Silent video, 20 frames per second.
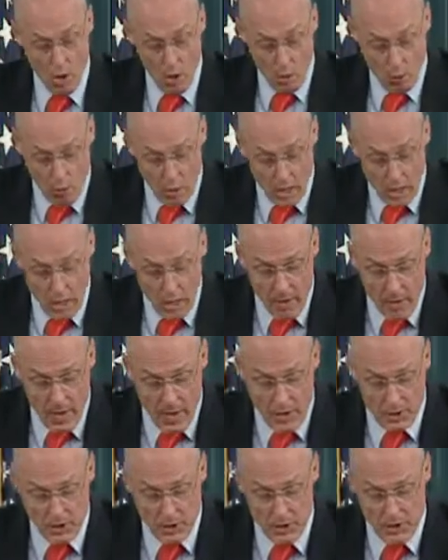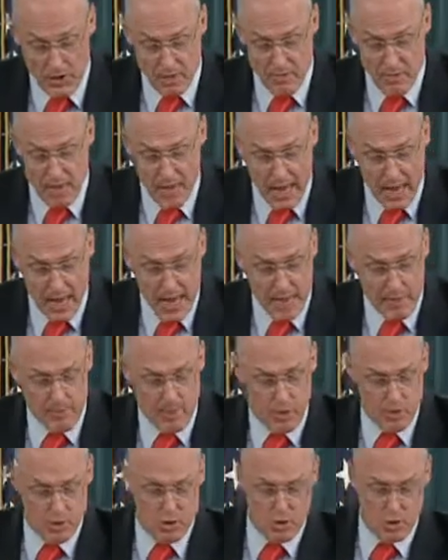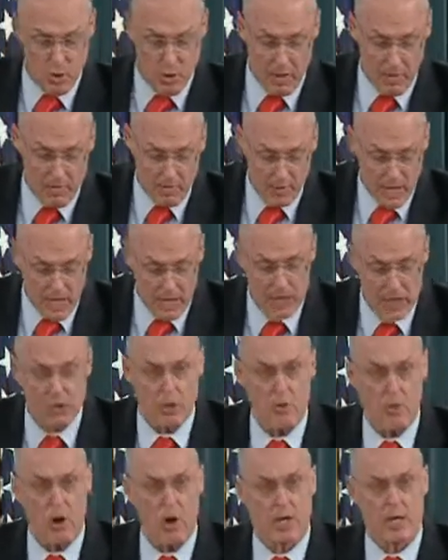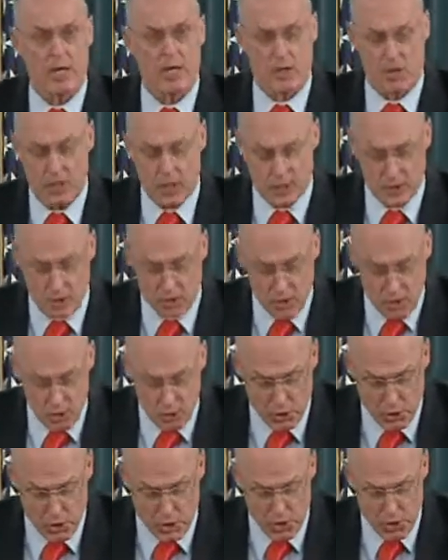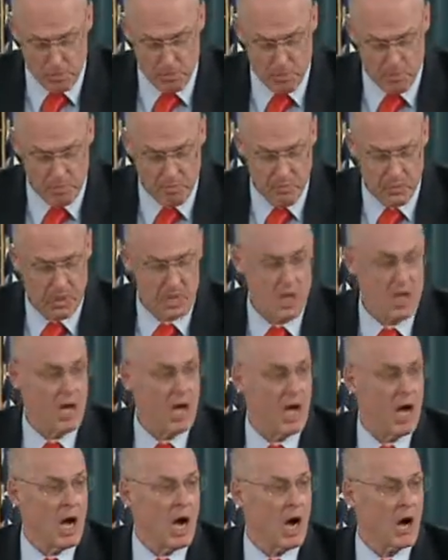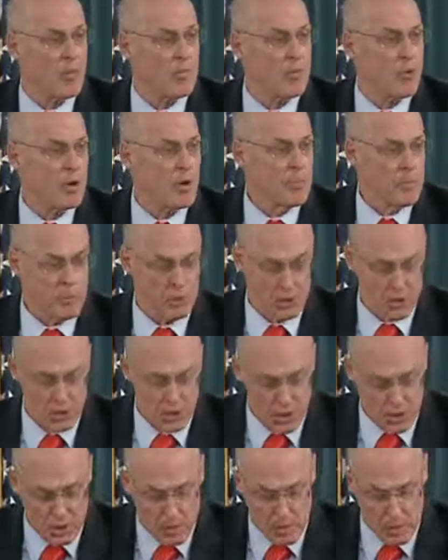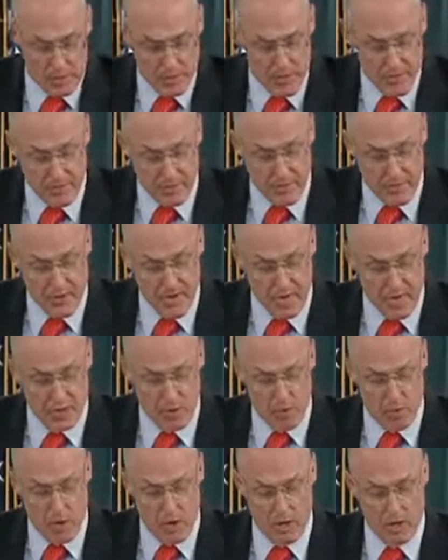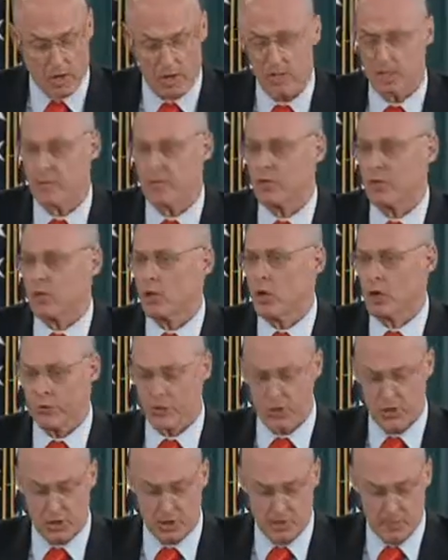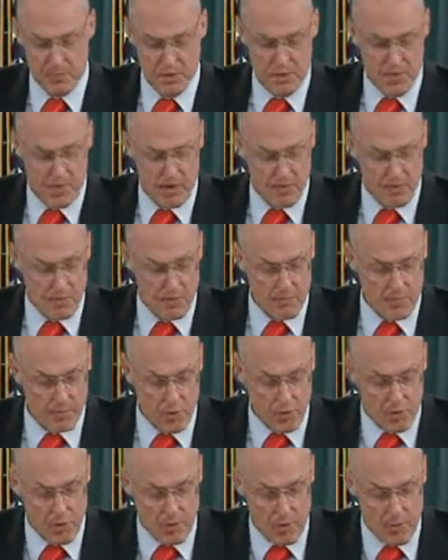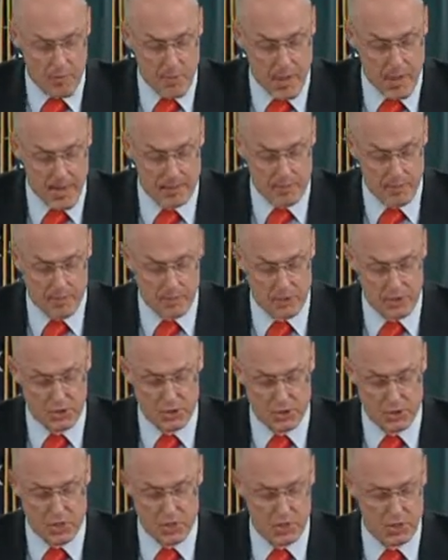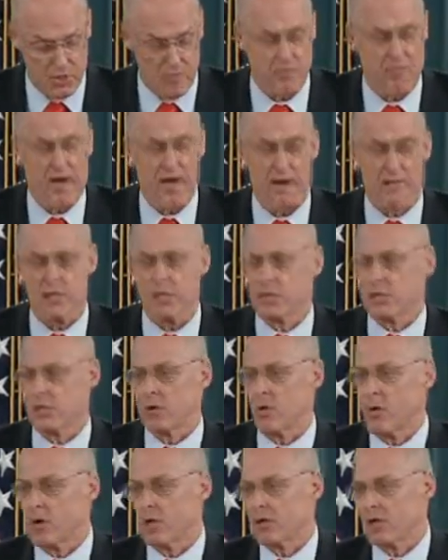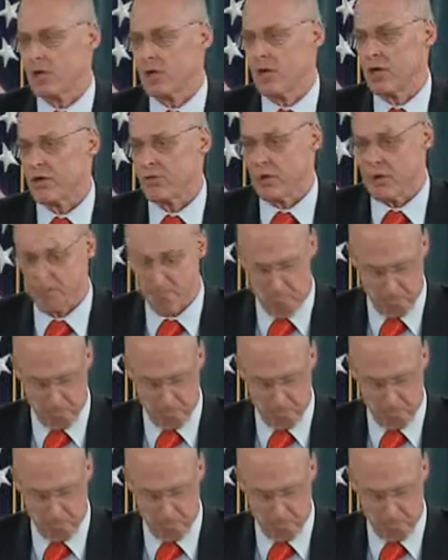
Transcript: While our actions have been aimed at restoring financial markets and institutions, our purpose is to prevent financial market difficulties from further impacting businesses and families across the country.